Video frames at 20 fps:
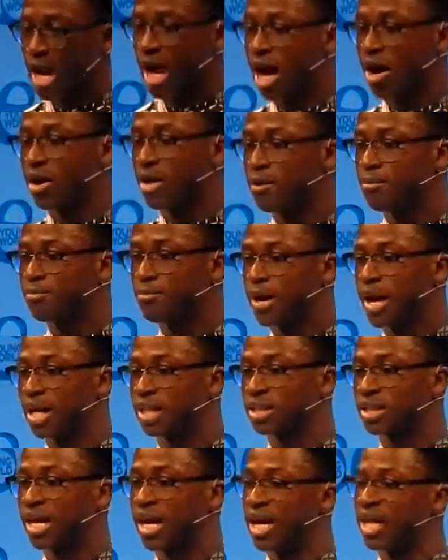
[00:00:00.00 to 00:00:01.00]
our
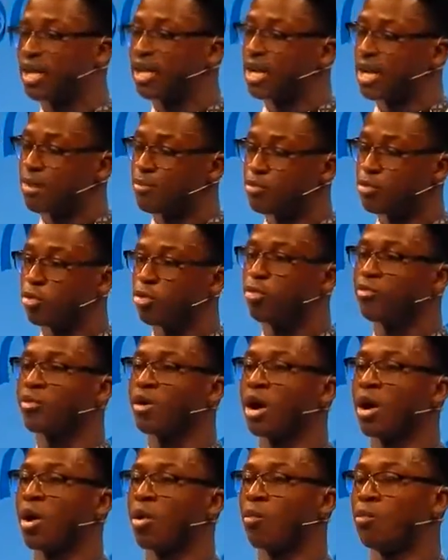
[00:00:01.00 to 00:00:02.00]
impact and improve
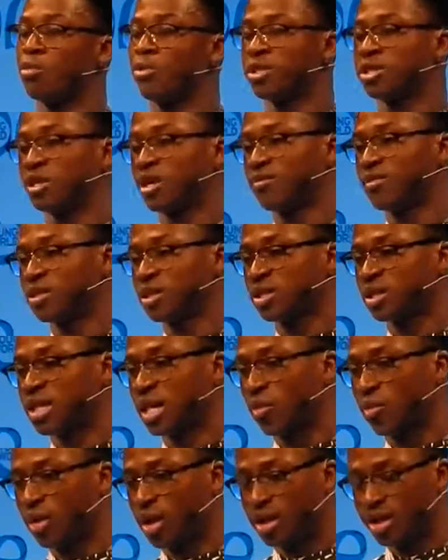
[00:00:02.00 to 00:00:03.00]
the services
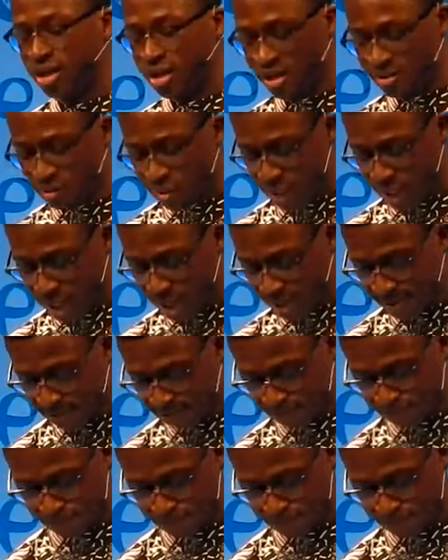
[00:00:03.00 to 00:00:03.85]
that we're delivering.